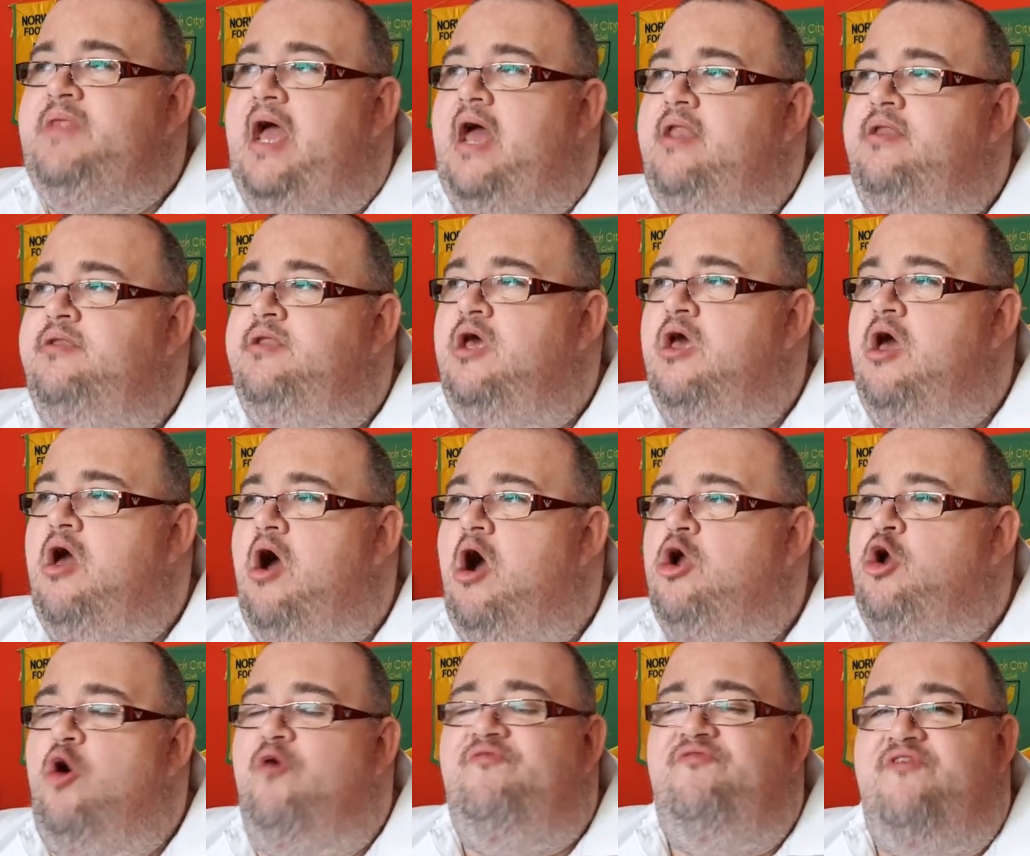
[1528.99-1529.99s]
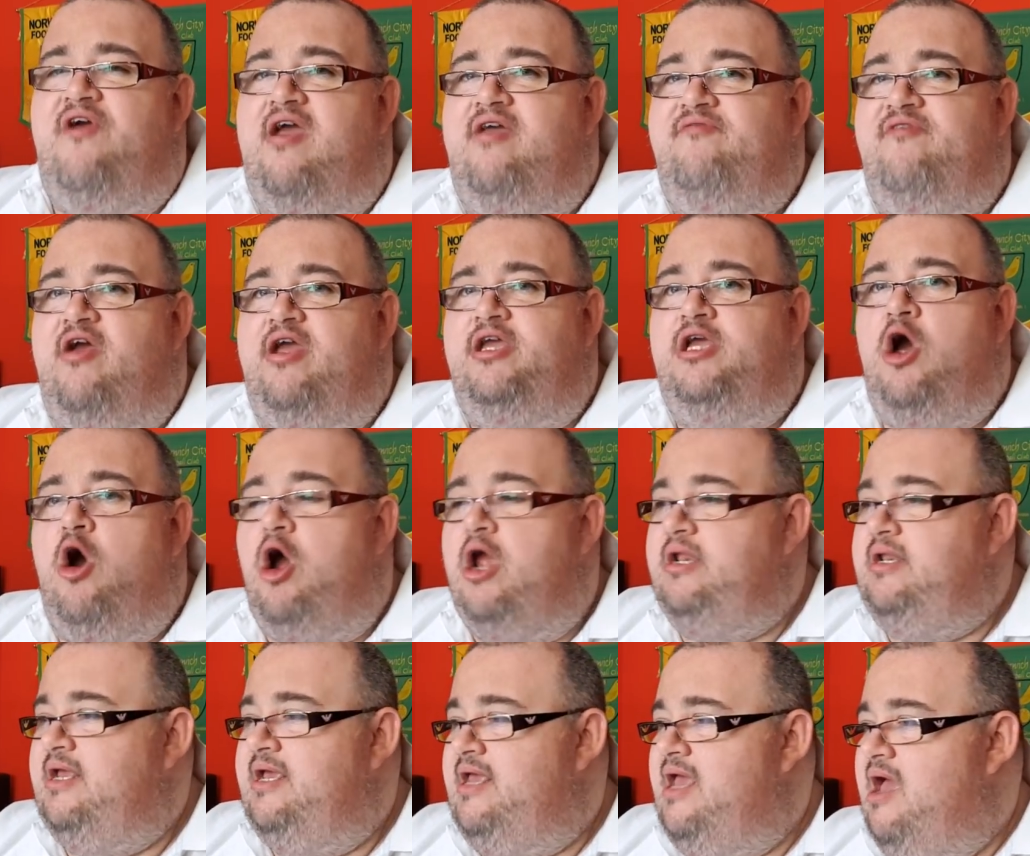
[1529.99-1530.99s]
And I got very, very
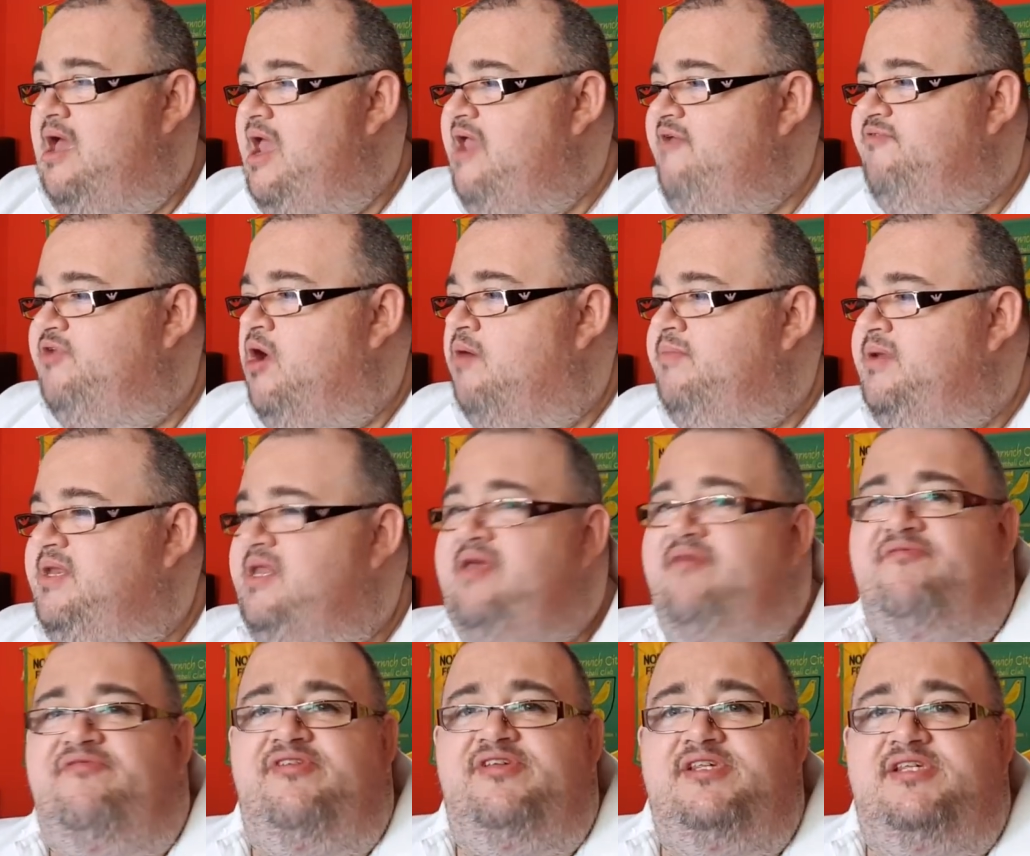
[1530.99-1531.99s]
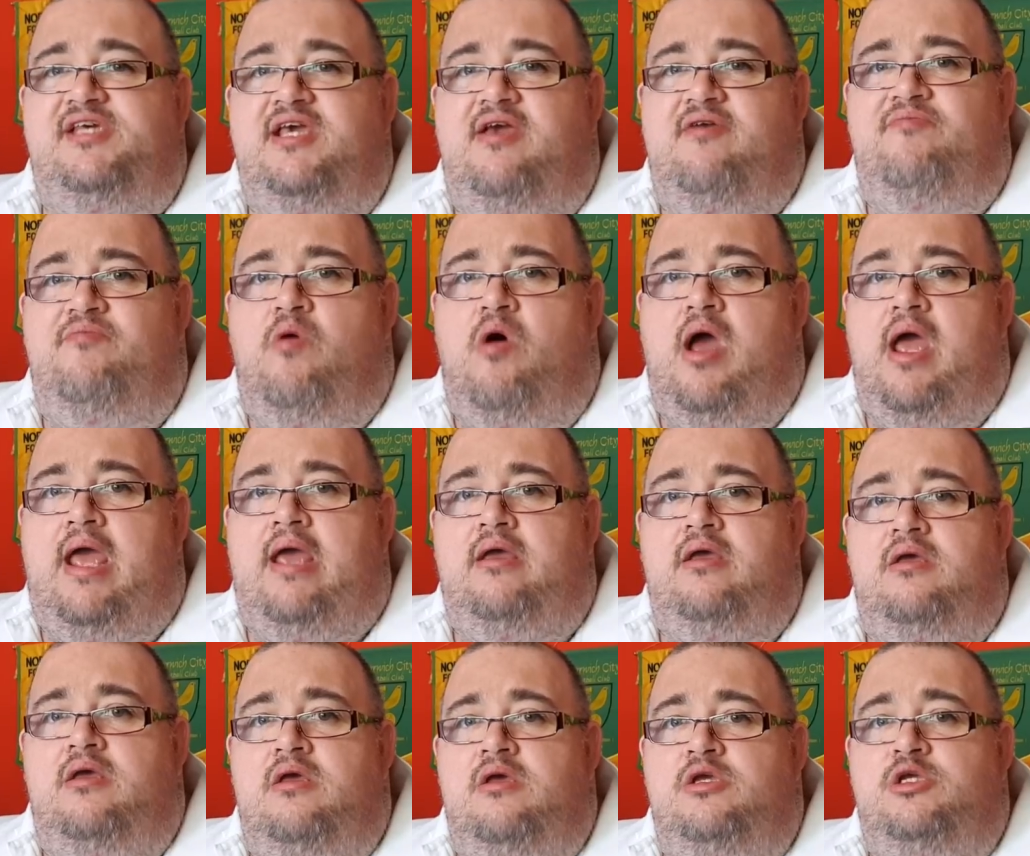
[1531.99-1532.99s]
kindly, even though I'm in the infancy of my
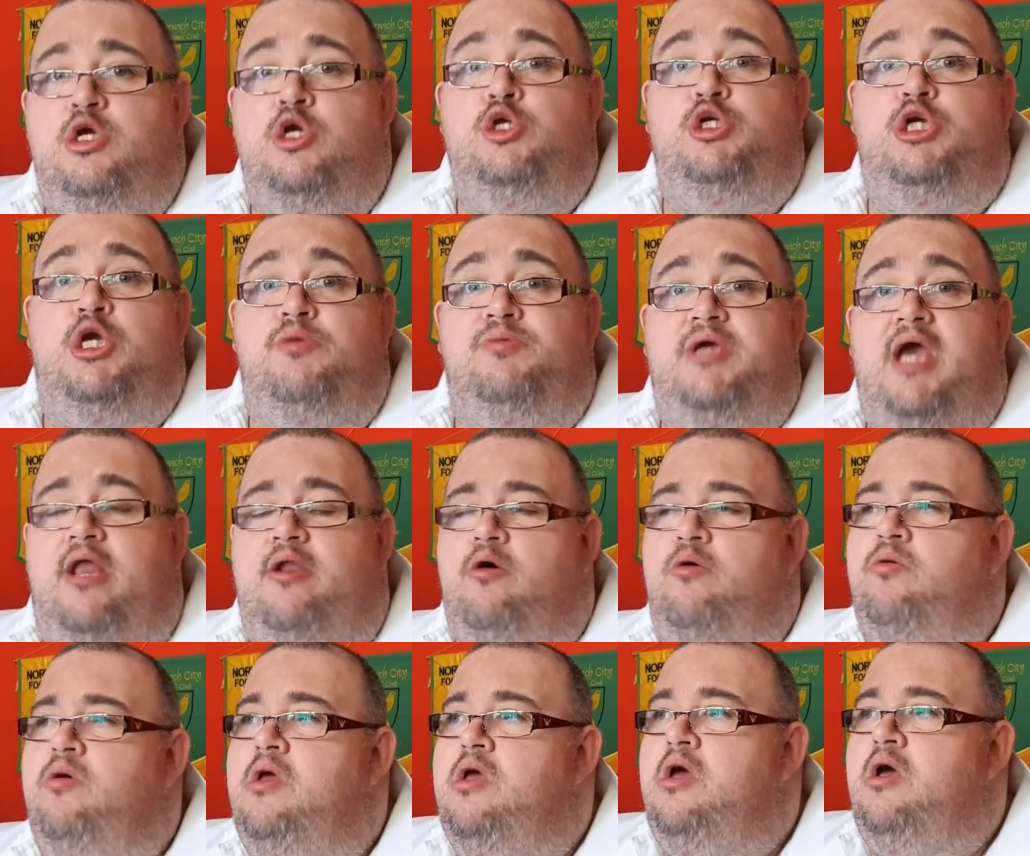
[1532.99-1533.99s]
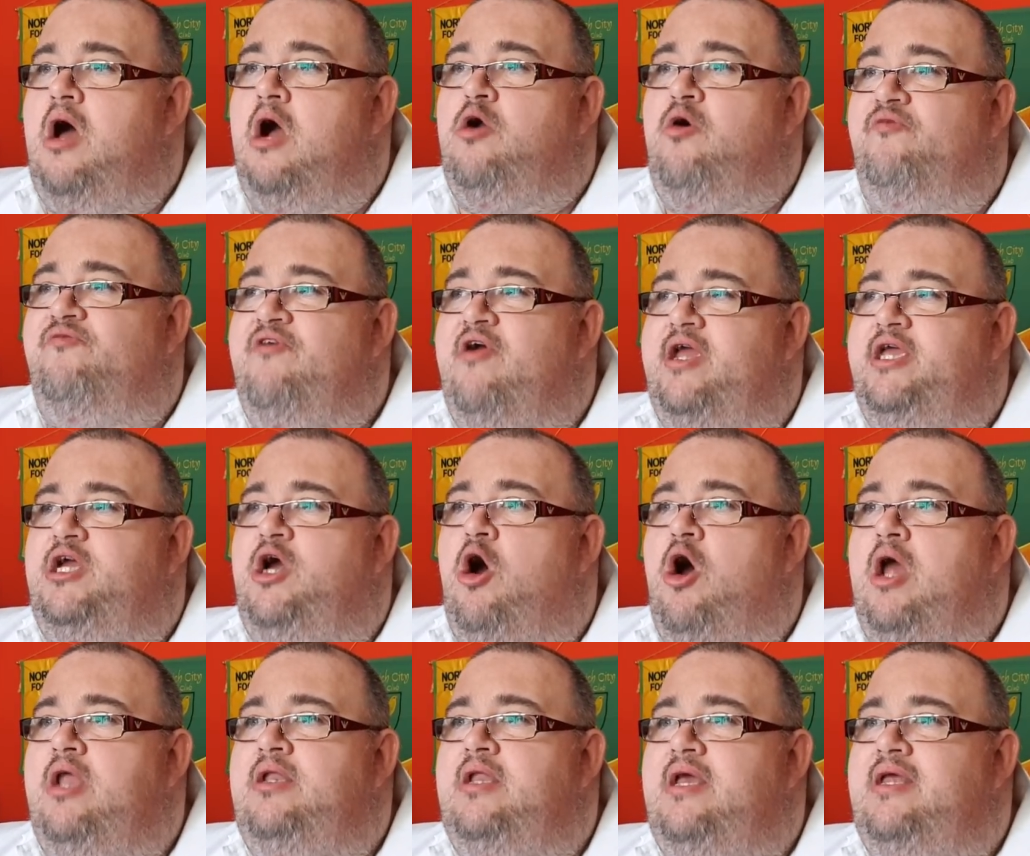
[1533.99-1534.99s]
YouTube channel, I got very
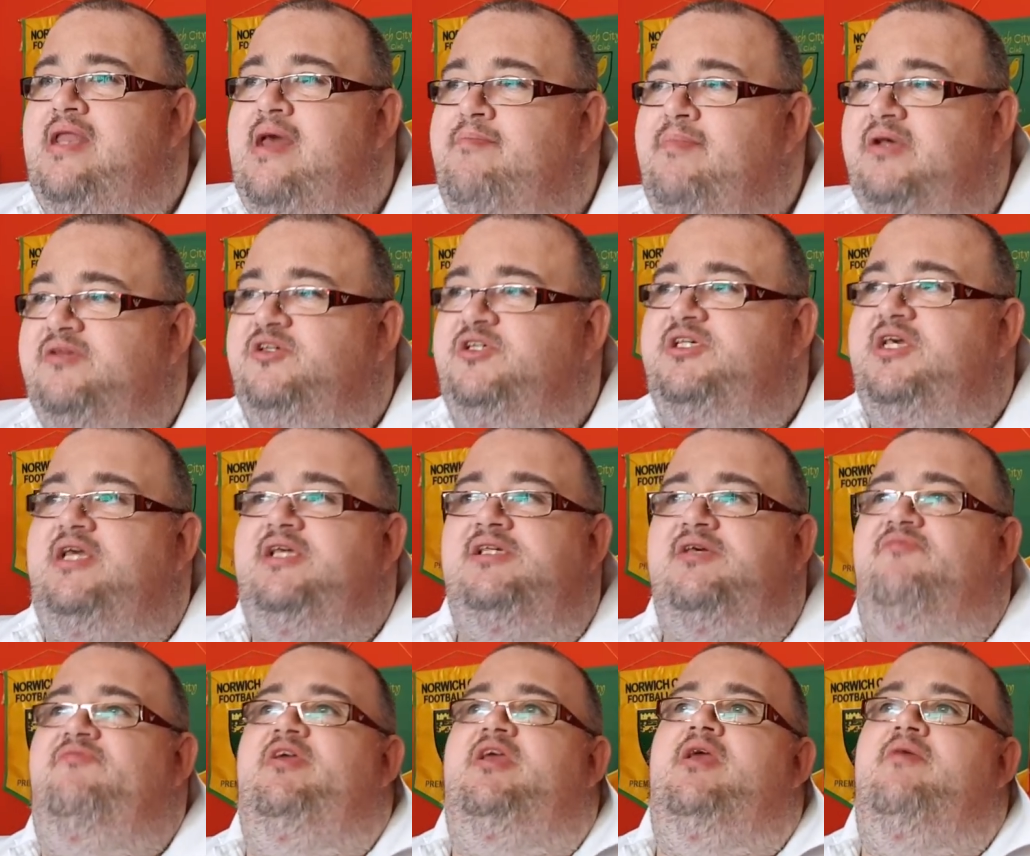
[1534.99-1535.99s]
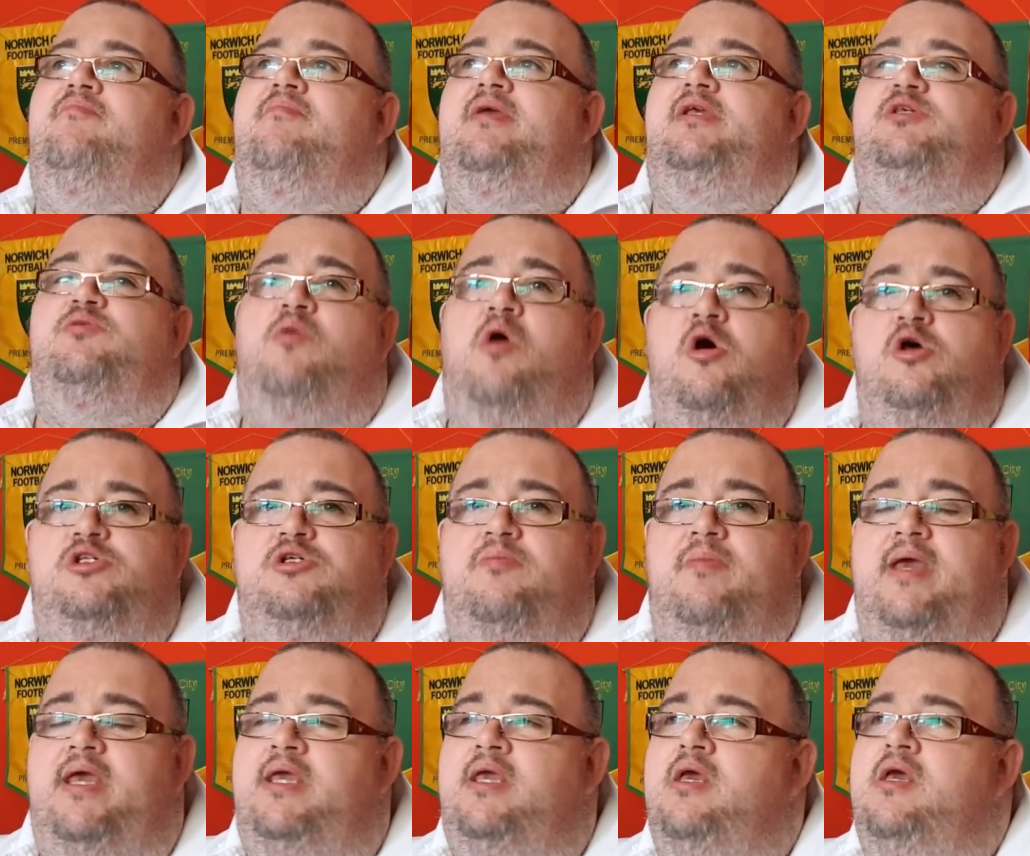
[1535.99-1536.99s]
kindly, they must have seen something in me to
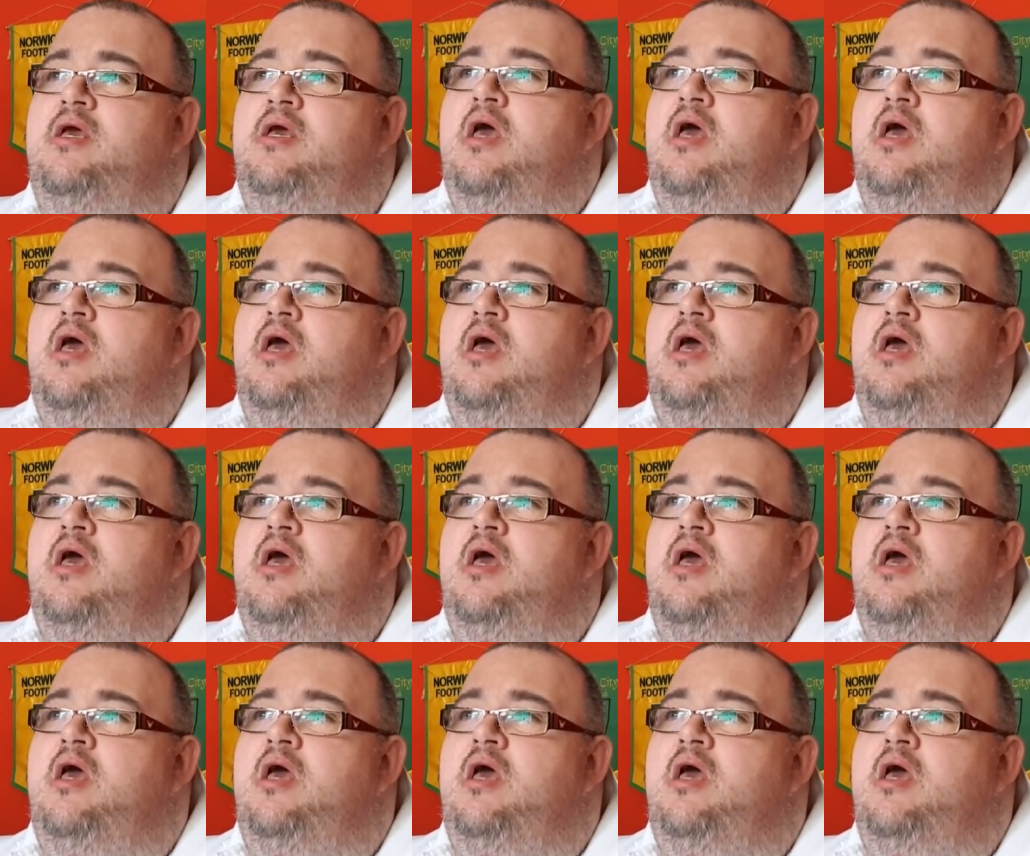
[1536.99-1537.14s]
ask me.